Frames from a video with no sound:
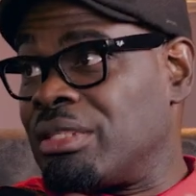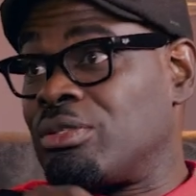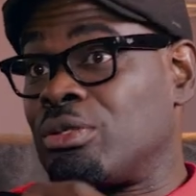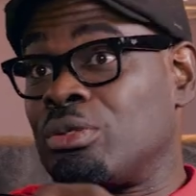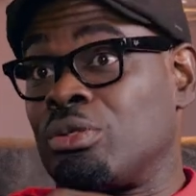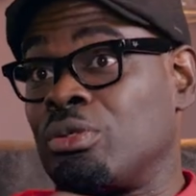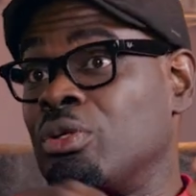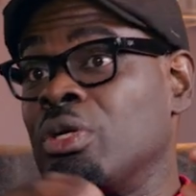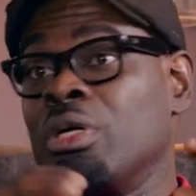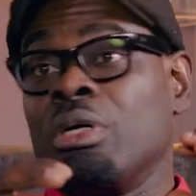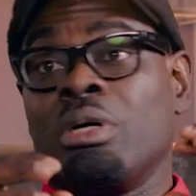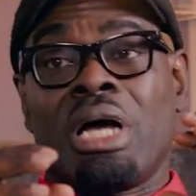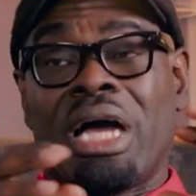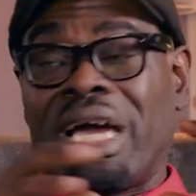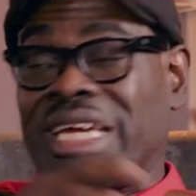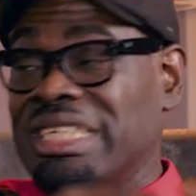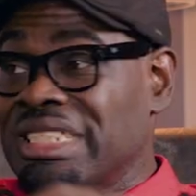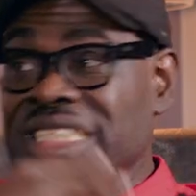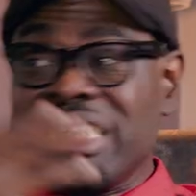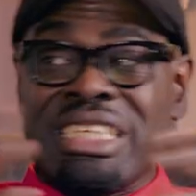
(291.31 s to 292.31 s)
So
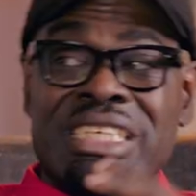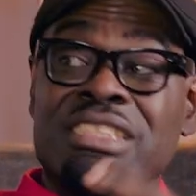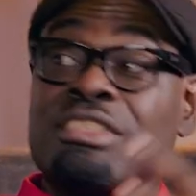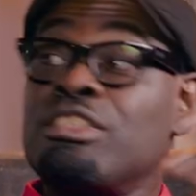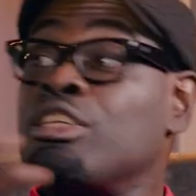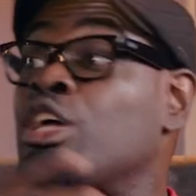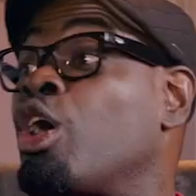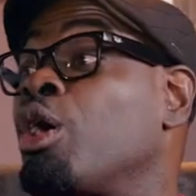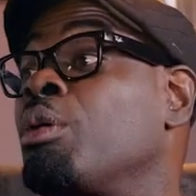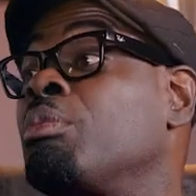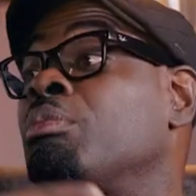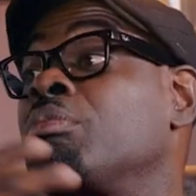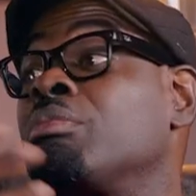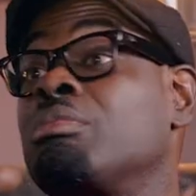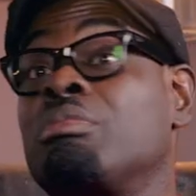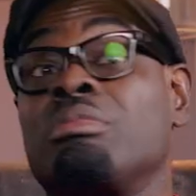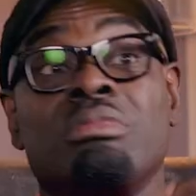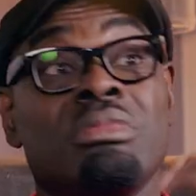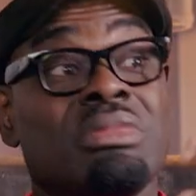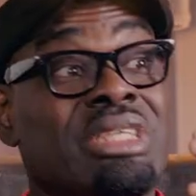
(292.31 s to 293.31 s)
ideas come